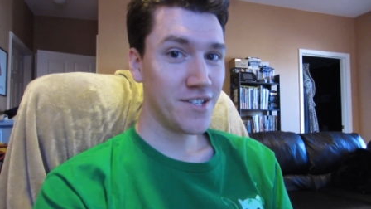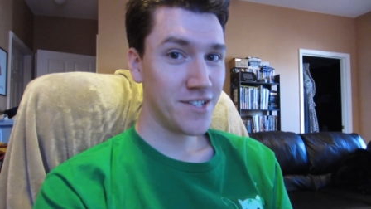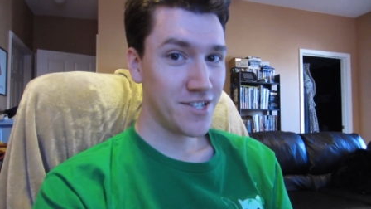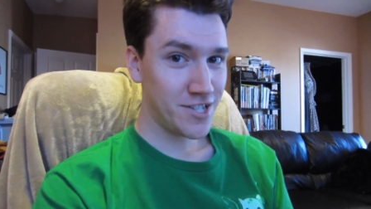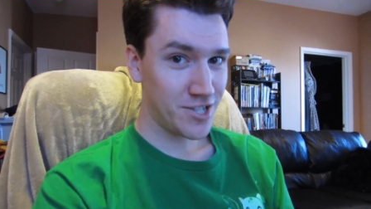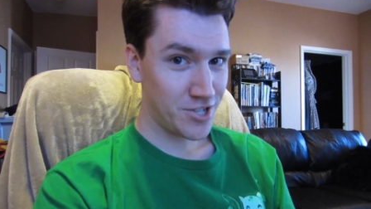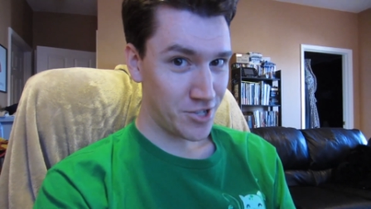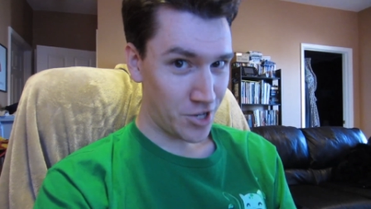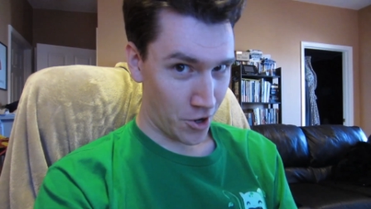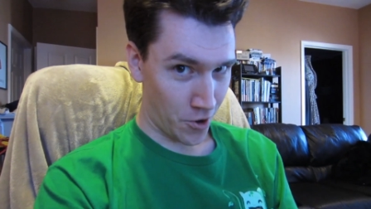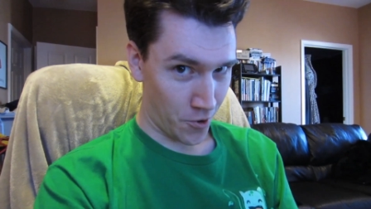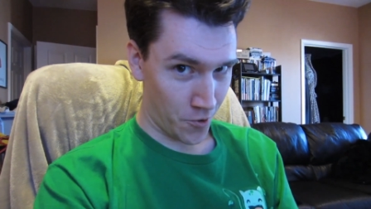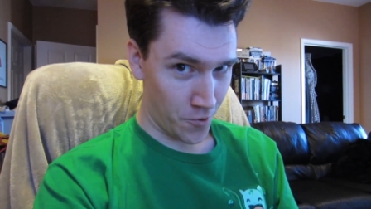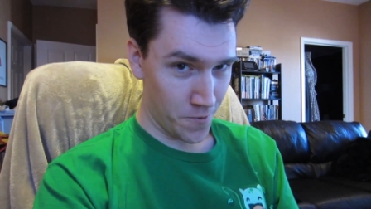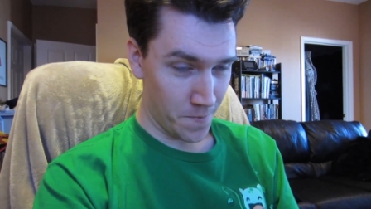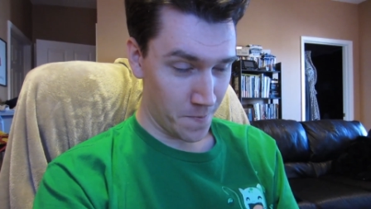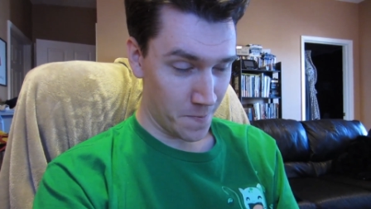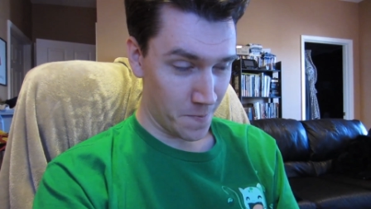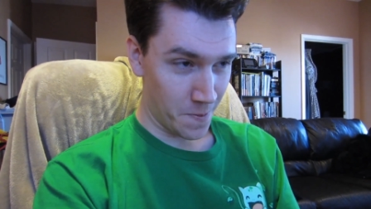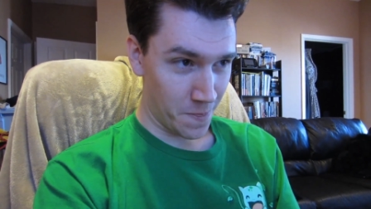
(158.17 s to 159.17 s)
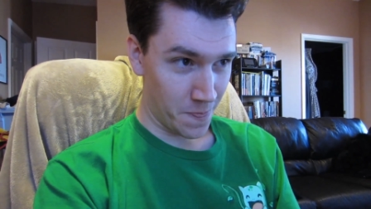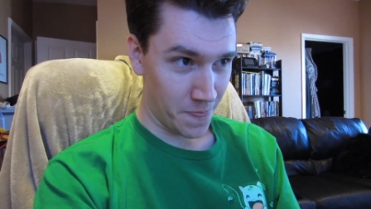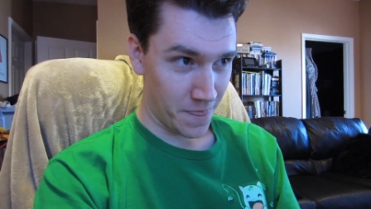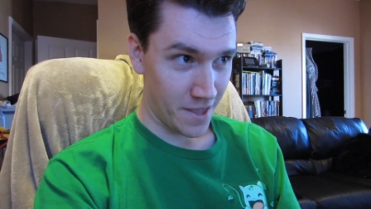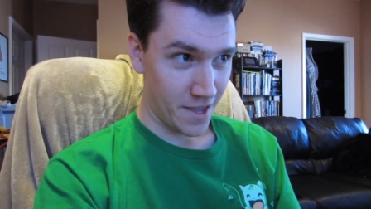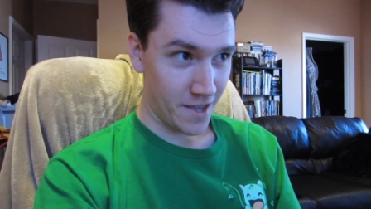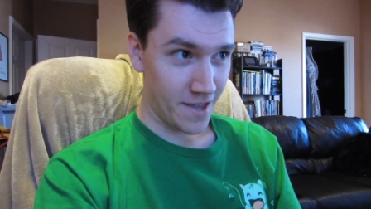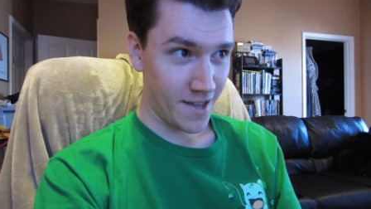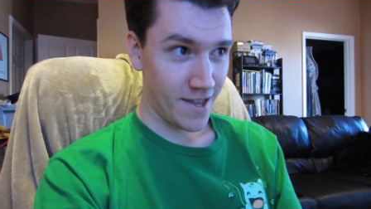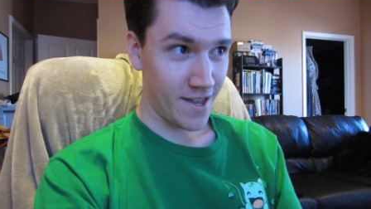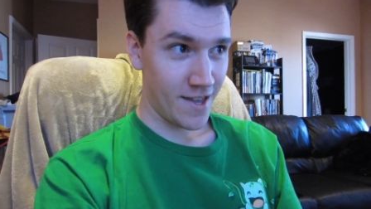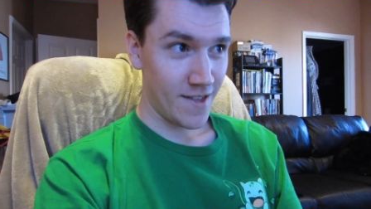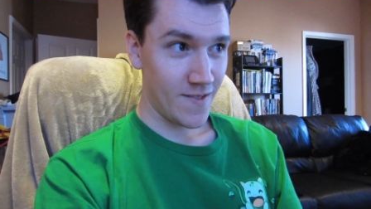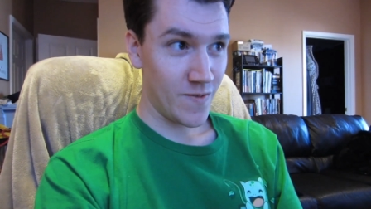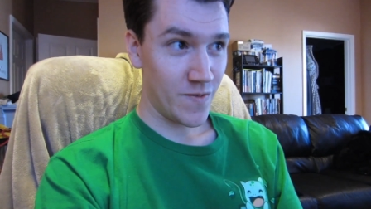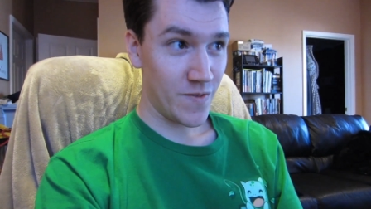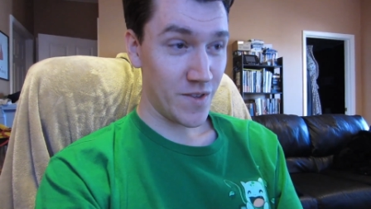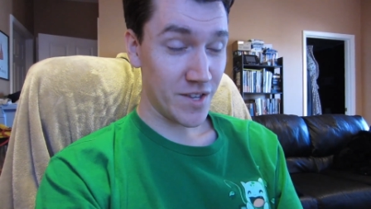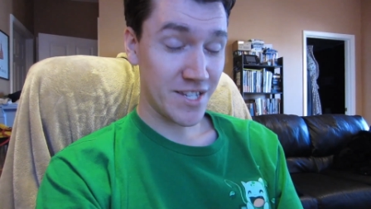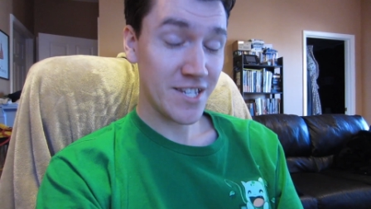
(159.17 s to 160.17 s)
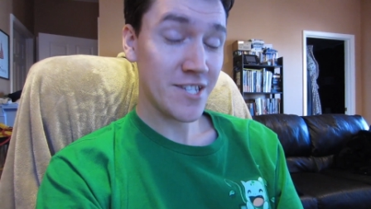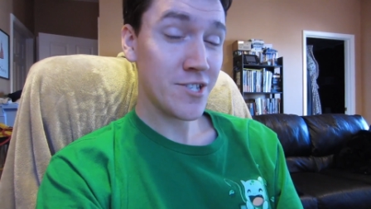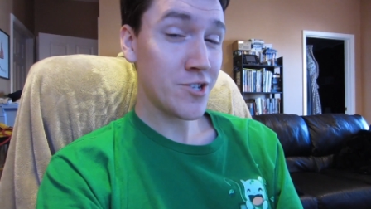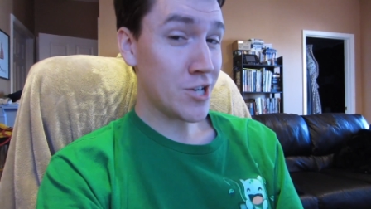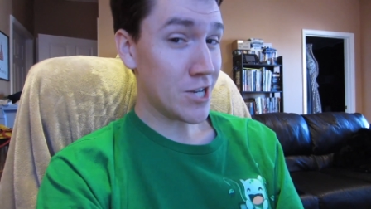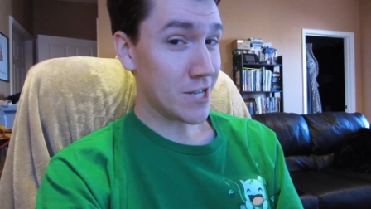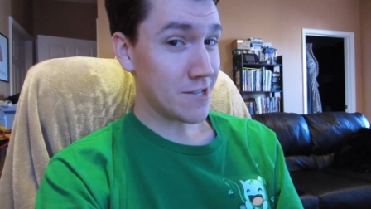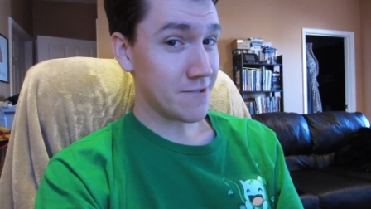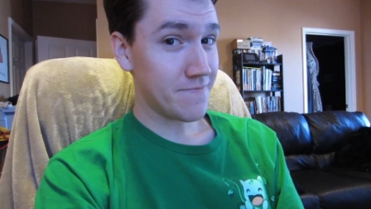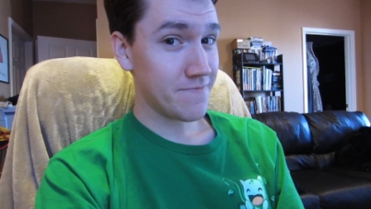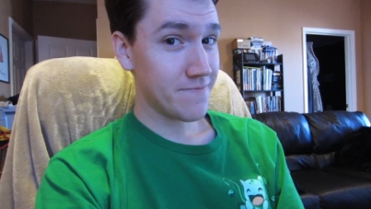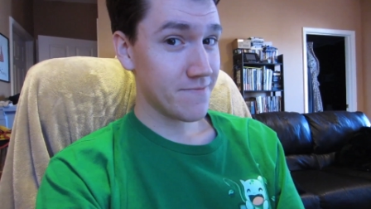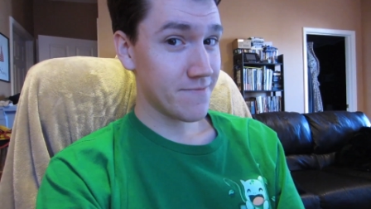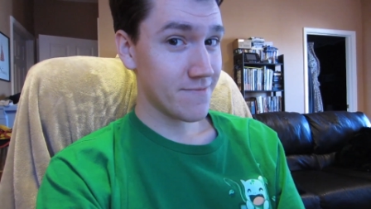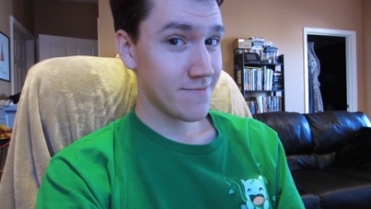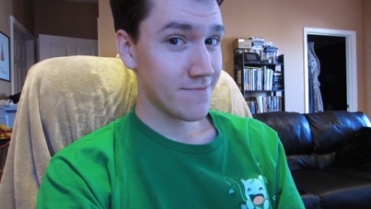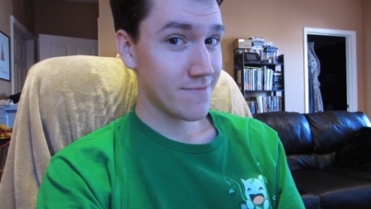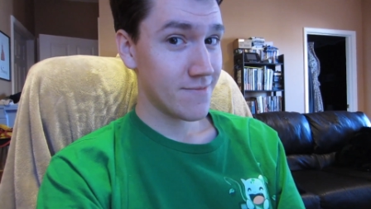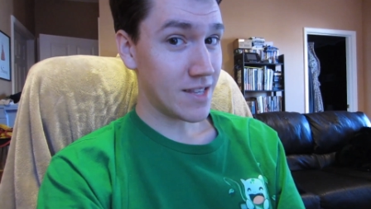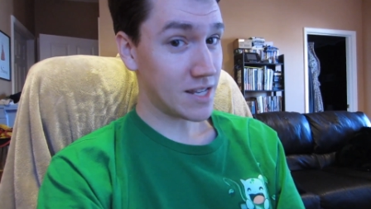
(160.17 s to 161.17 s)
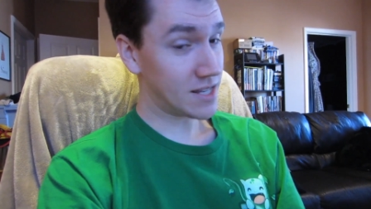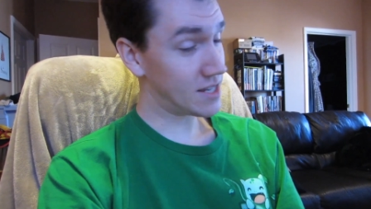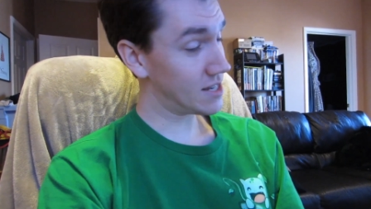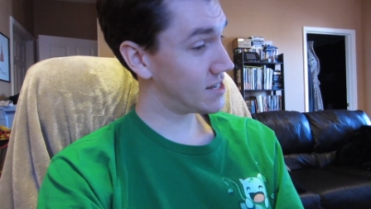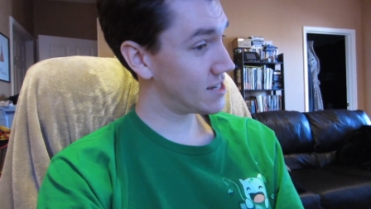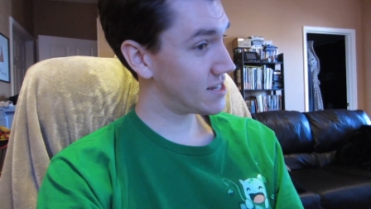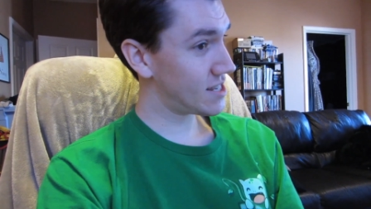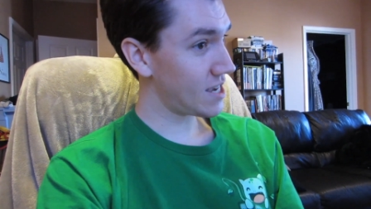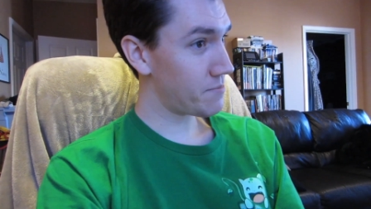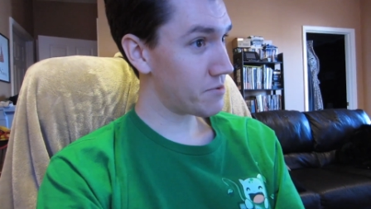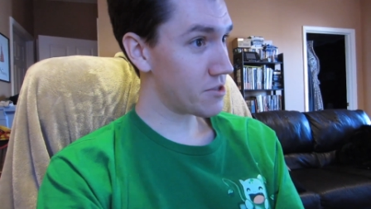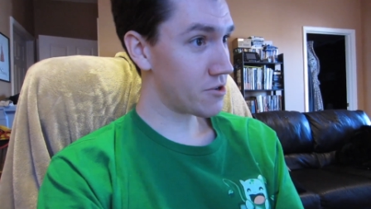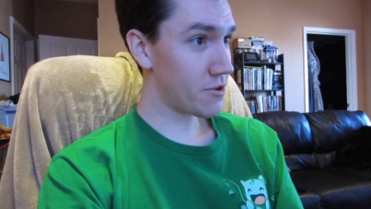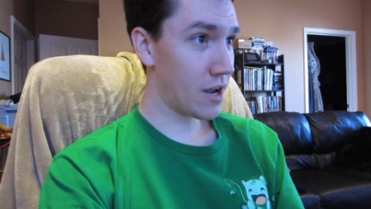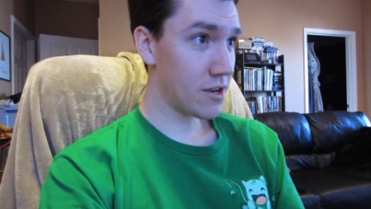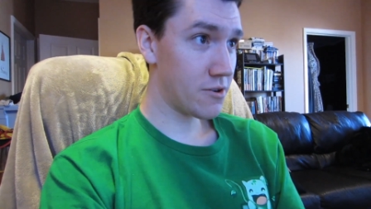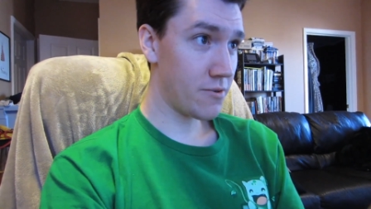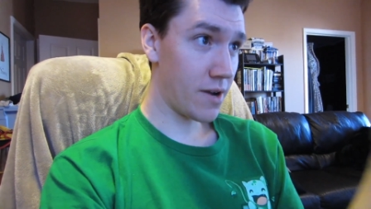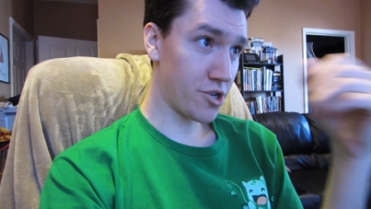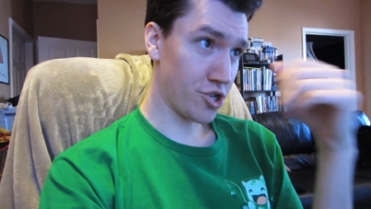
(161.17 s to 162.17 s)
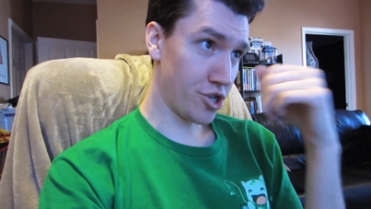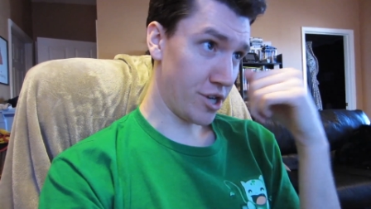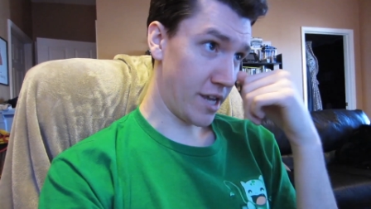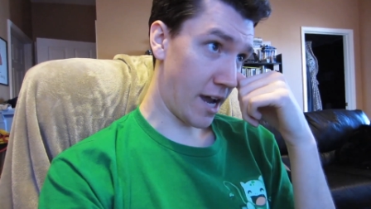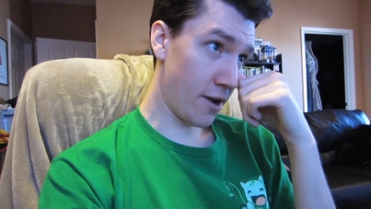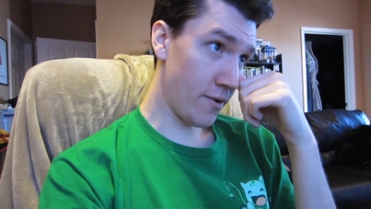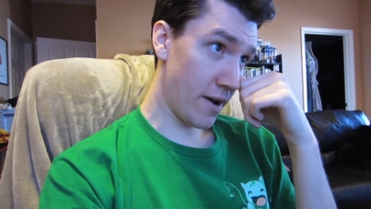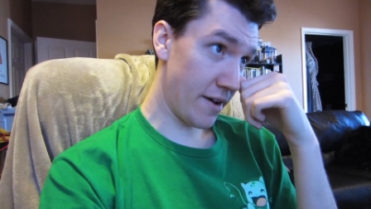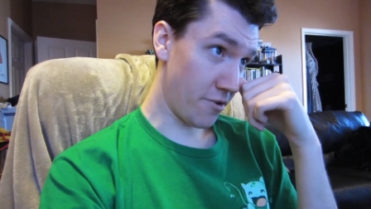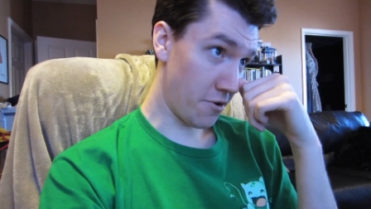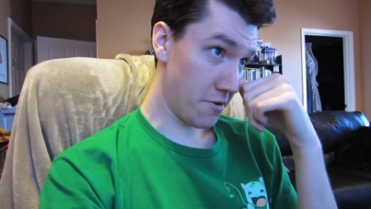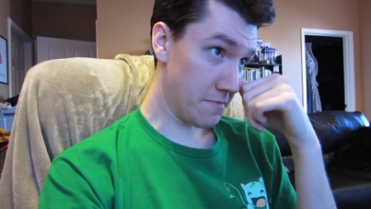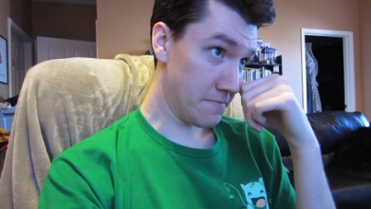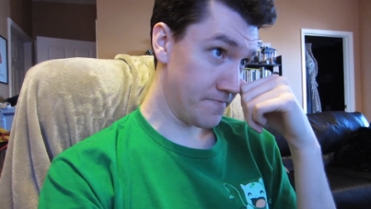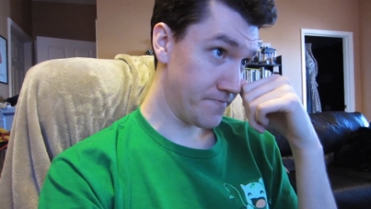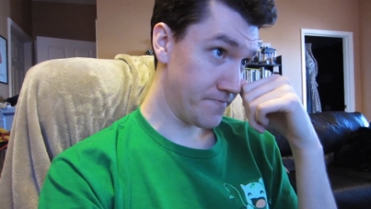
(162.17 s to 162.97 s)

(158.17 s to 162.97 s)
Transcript: So, this is good. This is a step in the right direction. However,